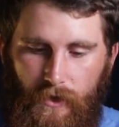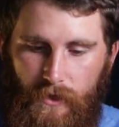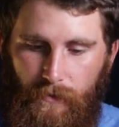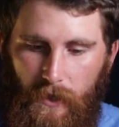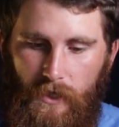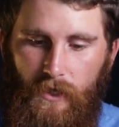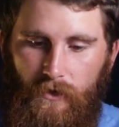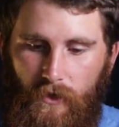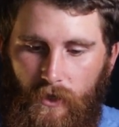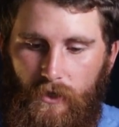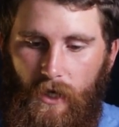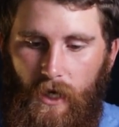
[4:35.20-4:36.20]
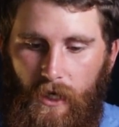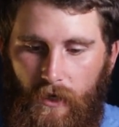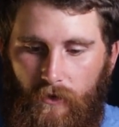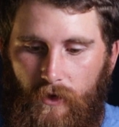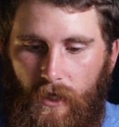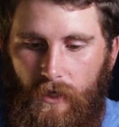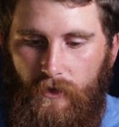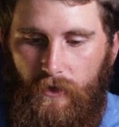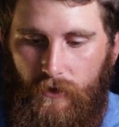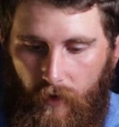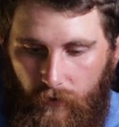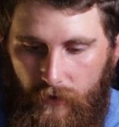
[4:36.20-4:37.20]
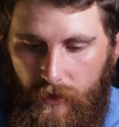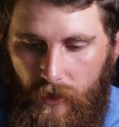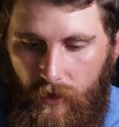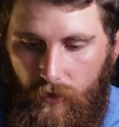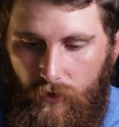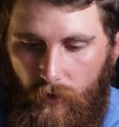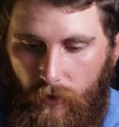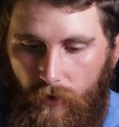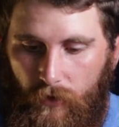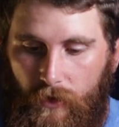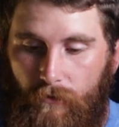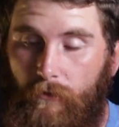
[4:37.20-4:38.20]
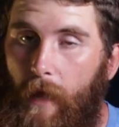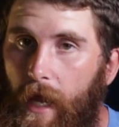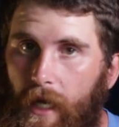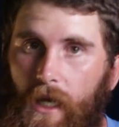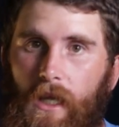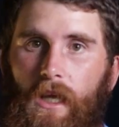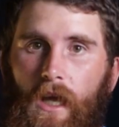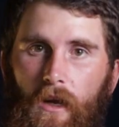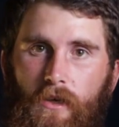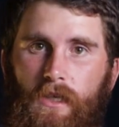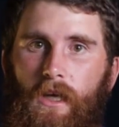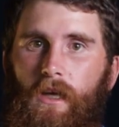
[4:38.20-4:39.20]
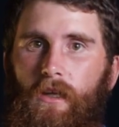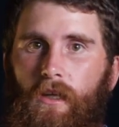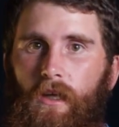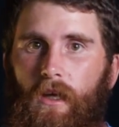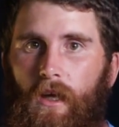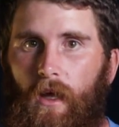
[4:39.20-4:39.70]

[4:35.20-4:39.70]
The species you're going to try and get with these is obviously katunkel and mainly yellowtail,